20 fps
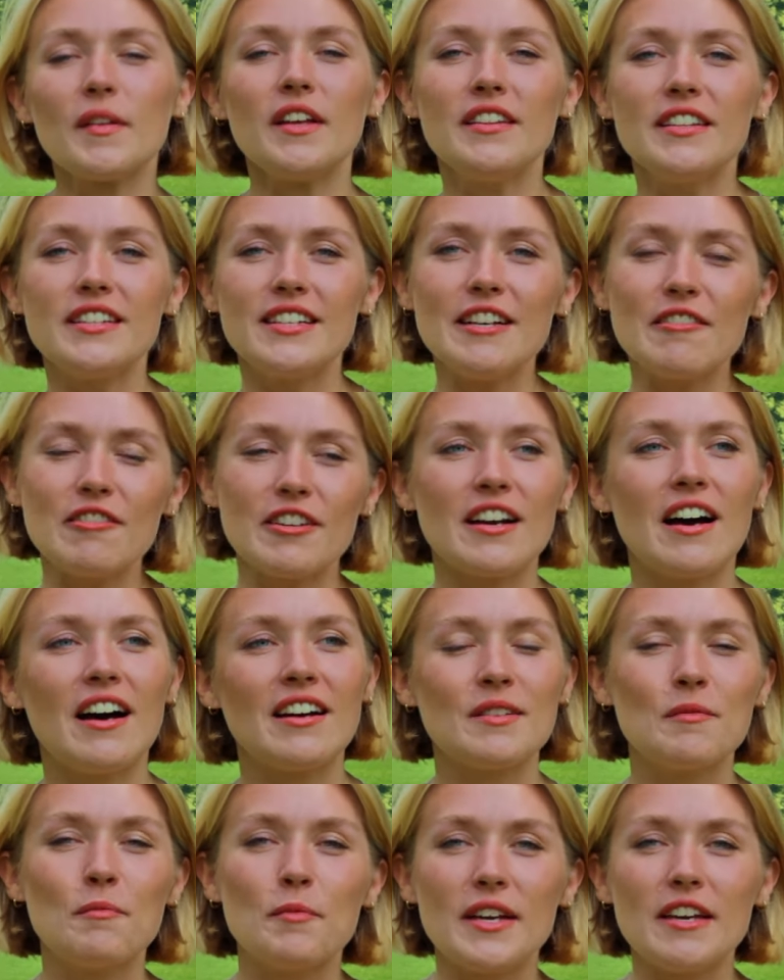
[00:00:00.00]
The Secret
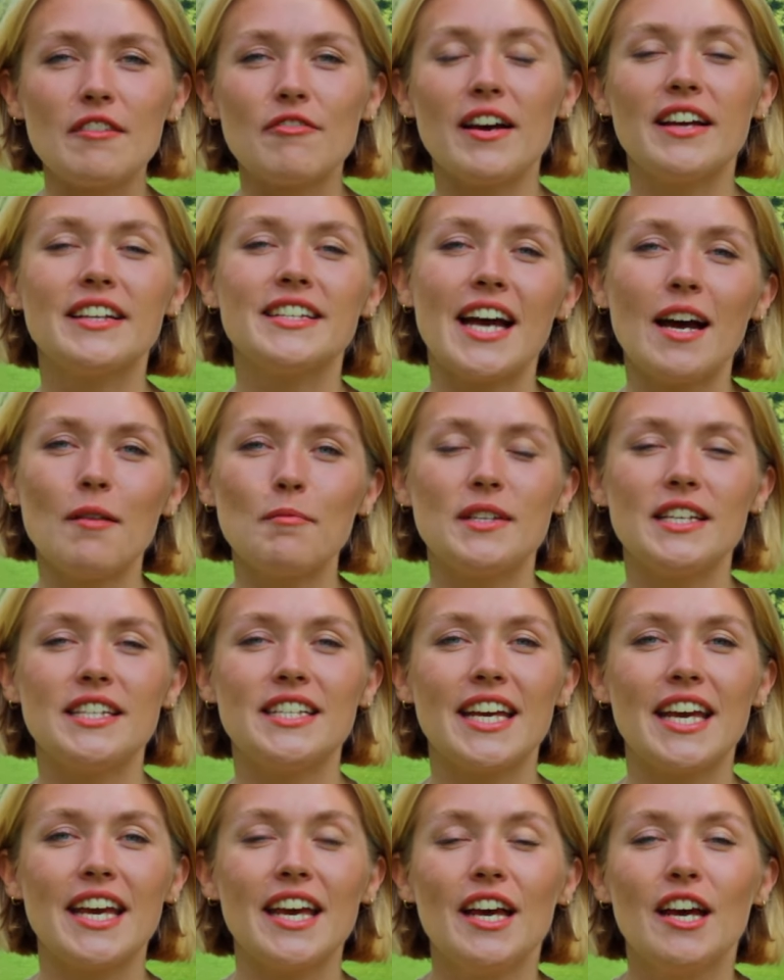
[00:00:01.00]
Garden, we've
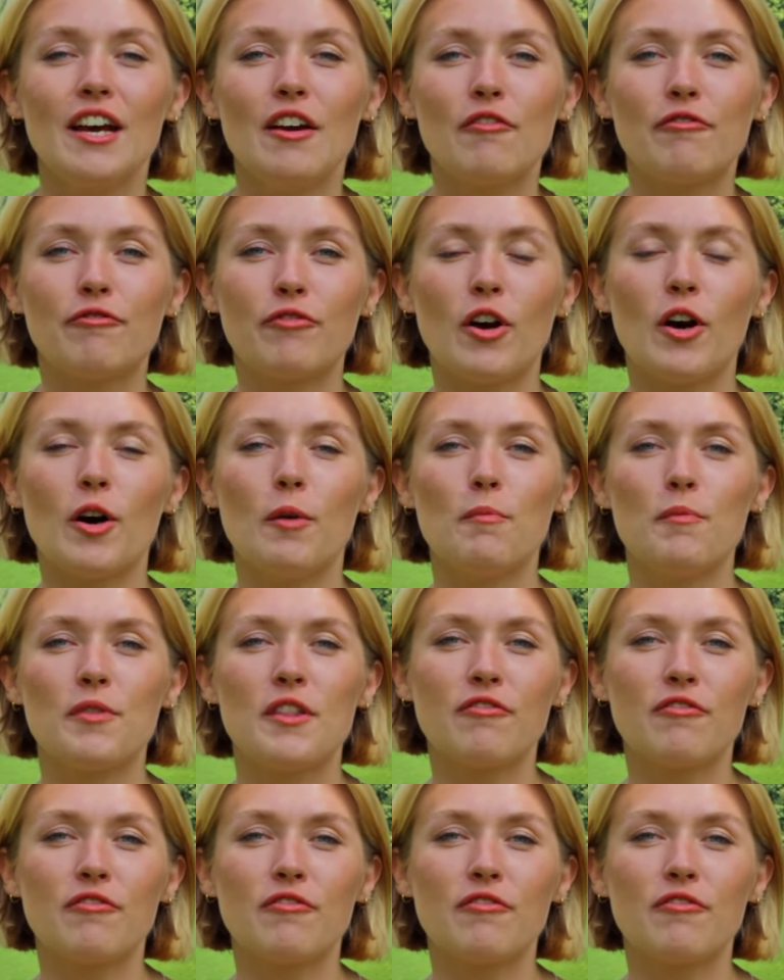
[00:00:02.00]
adapted it from